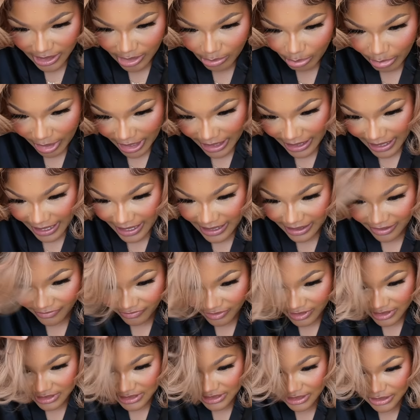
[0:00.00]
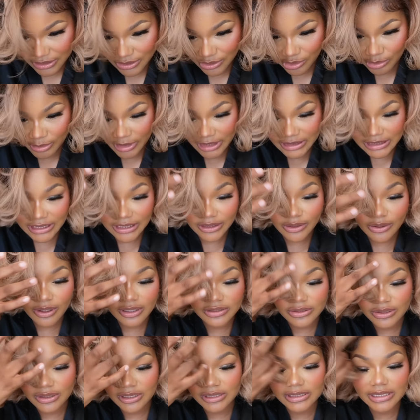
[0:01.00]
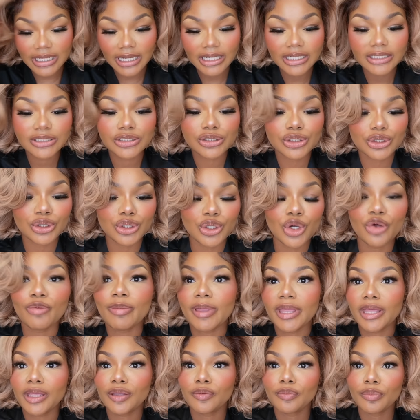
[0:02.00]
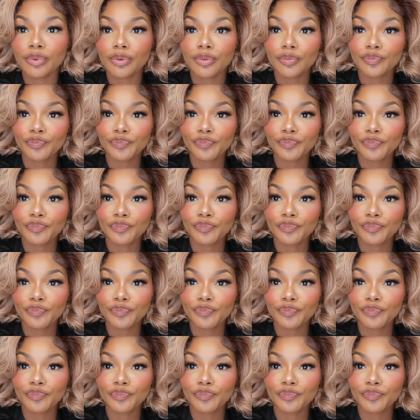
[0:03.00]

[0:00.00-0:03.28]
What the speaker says: But I love this hair so much. I thought I was gonna sell it. No babe.